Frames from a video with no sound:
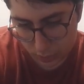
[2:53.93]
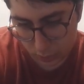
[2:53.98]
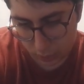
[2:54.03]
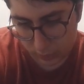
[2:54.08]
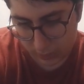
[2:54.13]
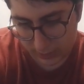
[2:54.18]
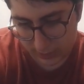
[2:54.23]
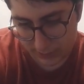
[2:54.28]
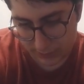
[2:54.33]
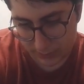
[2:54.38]

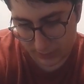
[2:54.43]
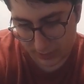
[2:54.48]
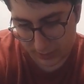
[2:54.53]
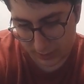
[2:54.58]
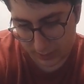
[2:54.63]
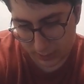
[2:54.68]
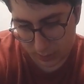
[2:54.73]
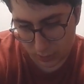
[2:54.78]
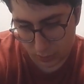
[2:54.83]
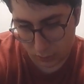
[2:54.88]
circles with
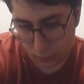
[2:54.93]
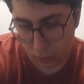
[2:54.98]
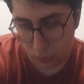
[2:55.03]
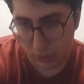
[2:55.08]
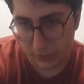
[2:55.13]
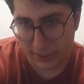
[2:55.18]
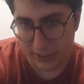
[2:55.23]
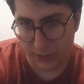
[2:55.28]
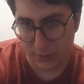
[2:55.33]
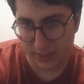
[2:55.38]

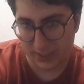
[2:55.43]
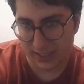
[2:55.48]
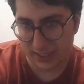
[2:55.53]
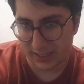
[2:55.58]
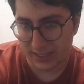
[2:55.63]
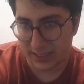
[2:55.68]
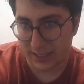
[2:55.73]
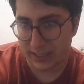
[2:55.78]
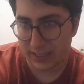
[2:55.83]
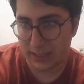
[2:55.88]
corners with
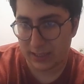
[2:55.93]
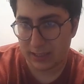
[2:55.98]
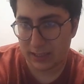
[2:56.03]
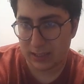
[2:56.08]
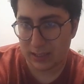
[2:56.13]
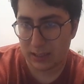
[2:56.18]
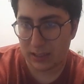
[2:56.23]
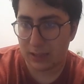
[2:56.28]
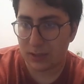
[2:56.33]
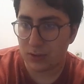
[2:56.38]
it.
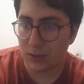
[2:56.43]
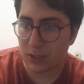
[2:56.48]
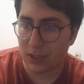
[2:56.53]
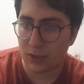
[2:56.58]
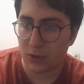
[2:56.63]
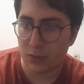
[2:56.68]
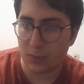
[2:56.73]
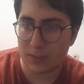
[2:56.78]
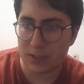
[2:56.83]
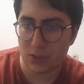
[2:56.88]
I
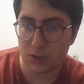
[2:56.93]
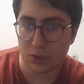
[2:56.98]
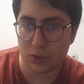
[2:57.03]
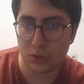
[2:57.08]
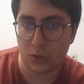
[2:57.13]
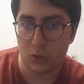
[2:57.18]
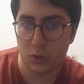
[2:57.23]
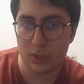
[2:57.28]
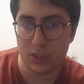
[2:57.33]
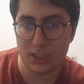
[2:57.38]
couldn't measure the
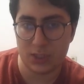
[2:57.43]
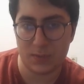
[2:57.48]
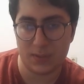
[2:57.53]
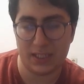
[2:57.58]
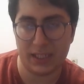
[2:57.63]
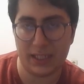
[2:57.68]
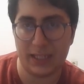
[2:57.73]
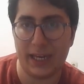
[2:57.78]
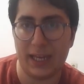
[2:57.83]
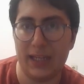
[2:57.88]
corners with
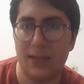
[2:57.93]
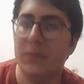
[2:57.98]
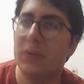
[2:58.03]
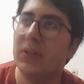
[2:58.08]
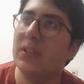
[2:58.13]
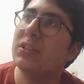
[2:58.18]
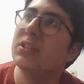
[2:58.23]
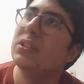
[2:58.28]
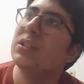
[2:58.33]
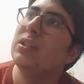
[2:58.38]
the
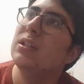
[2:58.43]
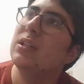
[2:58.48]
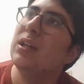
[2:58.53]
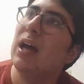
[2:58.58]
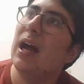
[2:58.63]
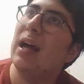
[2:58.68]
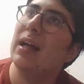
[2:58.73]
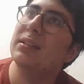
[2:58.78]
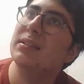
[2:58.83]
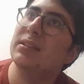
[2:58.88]
caliper,
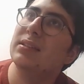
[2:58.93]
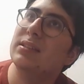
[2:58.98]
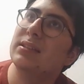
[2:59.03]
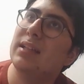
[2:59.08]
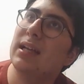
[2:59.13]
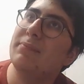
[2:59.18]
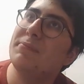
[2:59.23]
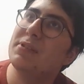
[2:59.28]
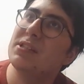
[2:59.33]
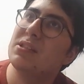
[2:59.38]
and
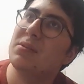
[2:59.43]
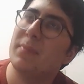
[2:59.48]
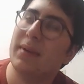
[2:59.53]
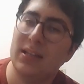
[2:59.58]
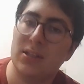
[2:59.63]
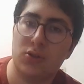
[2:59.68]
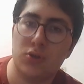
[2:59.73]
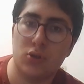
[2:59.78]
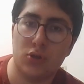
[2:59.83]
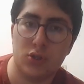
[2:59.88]
that was the
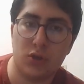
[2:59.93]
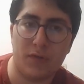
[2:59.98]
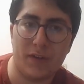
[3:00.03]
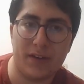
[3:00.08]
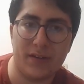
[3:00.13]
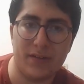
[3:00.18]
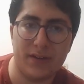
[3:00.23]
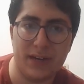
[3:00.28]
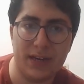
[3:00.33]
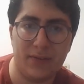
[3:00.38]
main source of
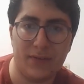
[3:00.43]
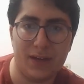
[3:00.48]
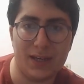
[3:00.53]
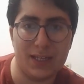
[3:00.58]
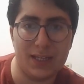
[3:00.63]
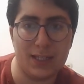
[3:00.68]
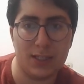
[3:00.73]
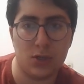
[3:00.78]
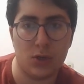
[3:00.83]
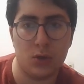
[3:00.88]
error anyway.
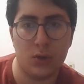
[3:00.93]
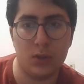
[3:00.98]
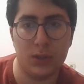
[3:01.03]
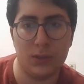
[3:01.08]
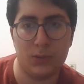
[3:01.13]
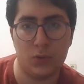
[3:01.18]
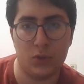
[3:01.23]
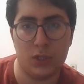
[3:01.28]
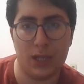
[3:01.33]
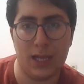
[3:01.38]
So
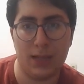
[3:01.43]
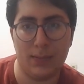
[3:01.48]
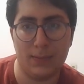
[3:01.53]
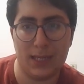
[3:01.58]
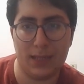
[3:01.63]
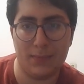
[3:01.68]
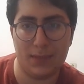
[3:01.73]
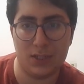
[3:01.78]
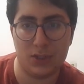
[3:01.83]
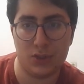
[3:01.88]
it wouldn't help
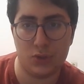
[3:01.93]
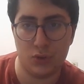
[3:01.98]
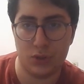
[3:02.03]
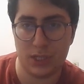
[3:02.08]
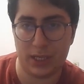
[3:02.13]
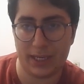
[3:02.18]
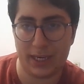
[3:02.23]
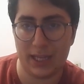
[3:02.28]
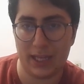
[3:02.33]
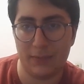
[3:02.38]
that much to
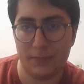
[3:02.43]
use a